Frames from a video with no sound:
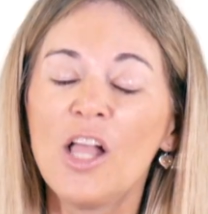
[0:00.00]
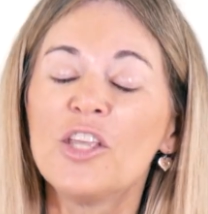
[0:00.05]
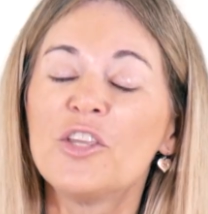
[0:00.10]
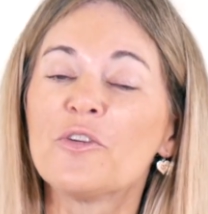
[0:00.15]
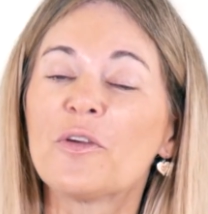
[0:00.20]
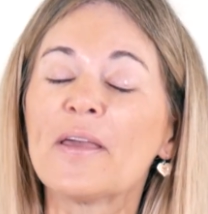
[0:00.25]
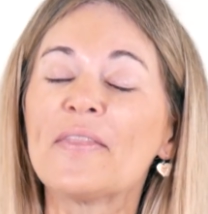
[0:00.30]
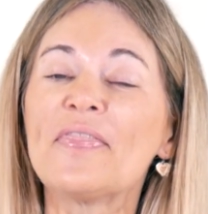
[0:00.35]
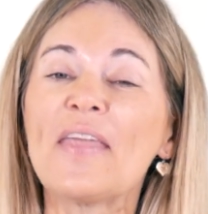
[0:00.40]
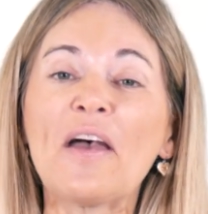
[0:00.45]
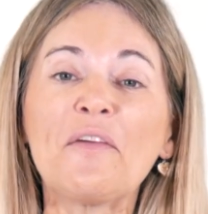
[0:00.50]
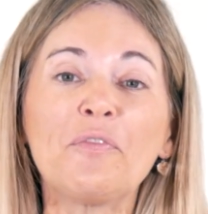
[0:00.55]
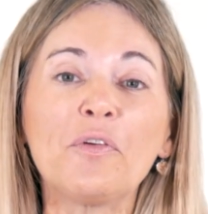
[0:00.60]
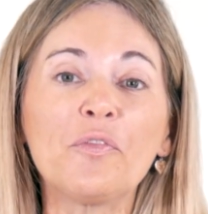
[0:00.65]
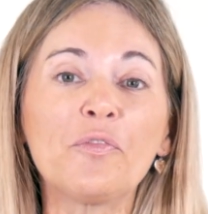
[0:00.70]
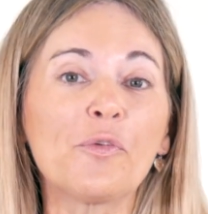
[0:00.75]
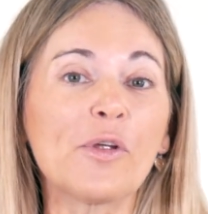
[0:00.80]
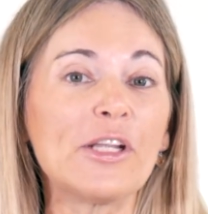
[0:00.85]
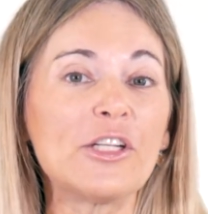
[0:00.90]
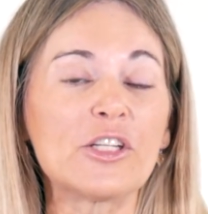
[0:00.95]
You get that for
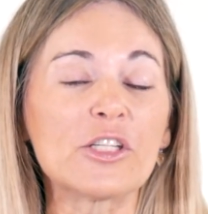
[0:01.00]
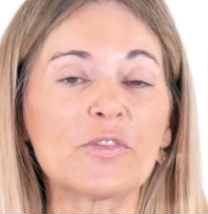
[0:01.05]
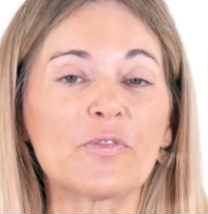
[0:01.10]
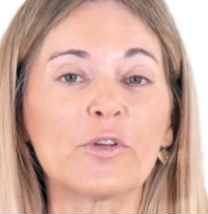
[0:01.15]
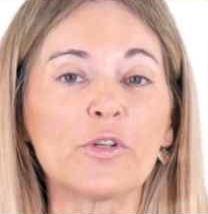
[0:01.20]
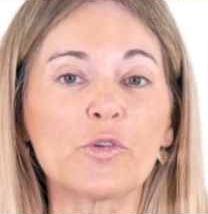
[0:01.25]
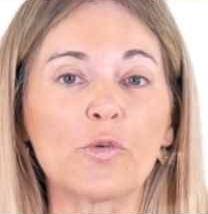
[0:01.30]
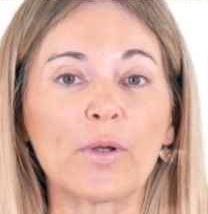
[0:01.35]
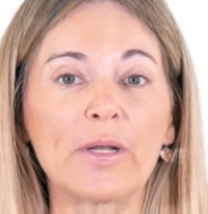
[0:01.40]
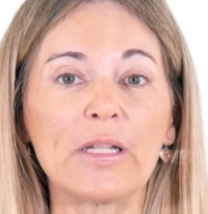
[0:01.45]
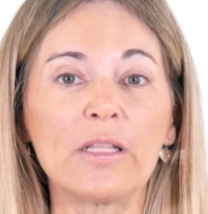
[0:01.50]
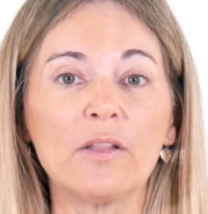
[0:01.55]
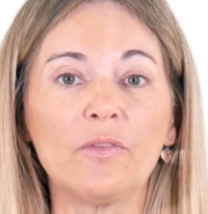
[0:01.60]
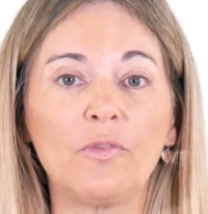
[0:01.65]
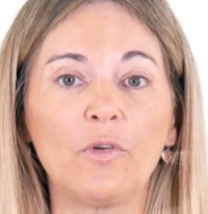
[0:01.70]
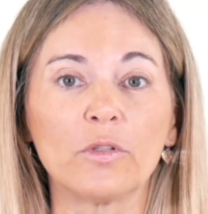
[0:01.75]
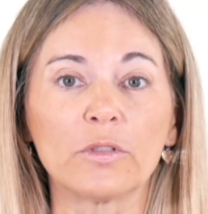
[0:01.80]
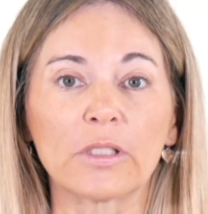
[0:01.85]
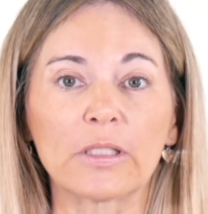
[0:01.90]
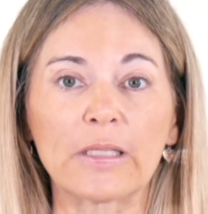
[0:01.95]
free just for joining the
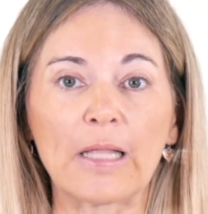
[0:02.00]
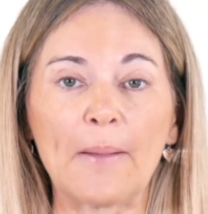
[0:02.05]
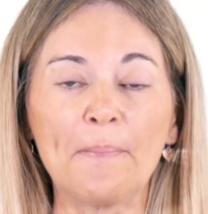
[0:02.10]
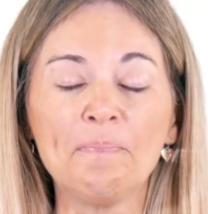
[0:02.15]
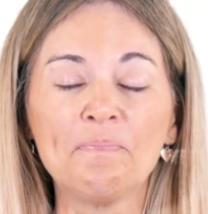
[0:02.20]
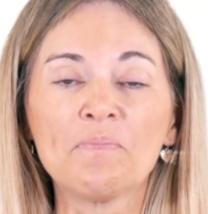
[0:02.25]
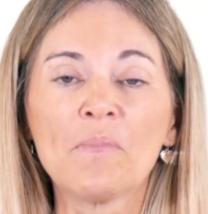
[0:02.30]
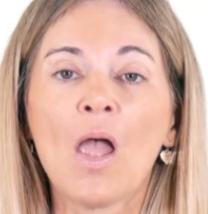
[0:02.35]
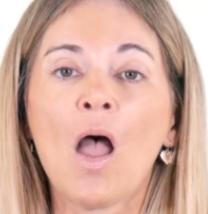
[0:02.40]
Fold It Club.